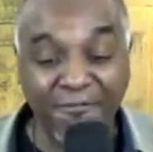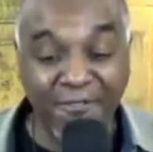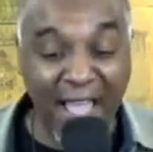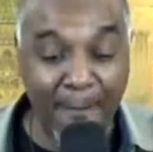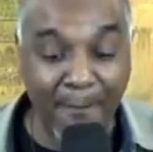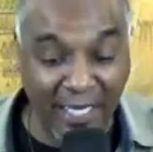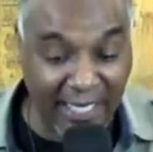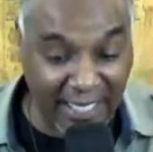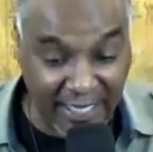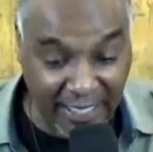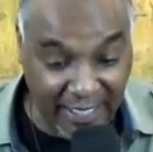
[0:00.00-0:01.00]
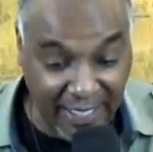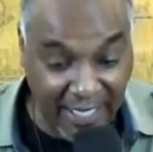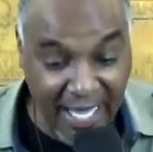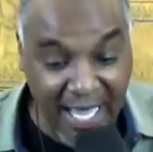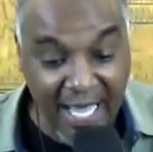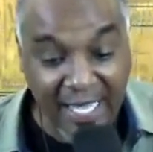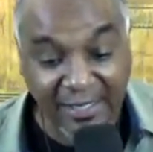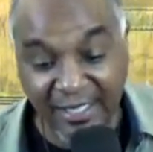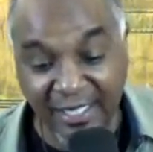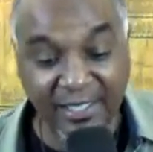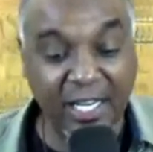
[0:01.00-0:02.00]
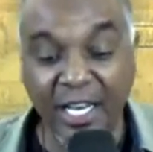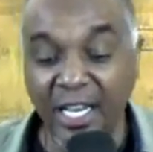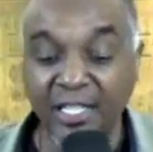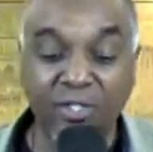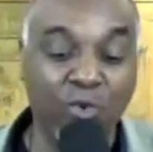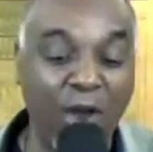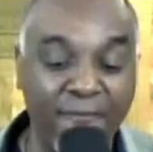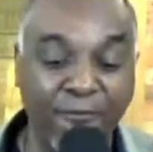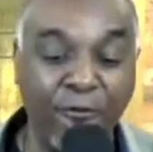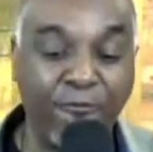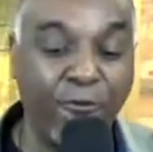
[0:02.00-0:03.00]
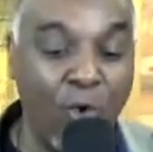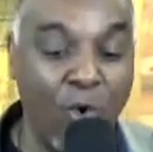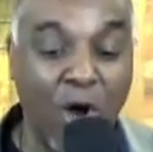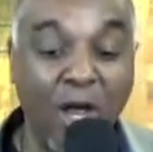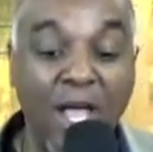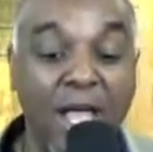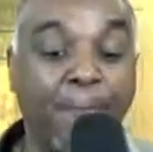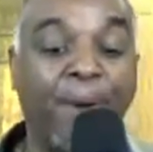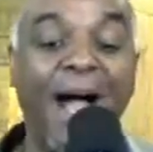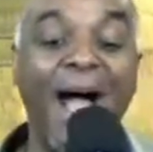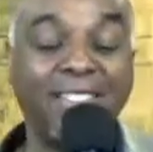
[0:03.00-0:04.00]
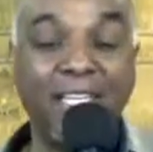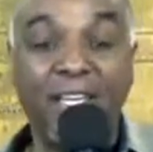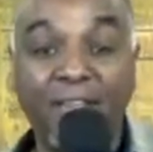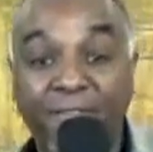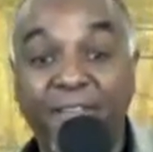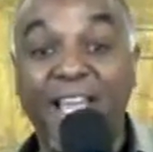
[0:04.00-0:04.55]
family. Sister Denise, grateful for positive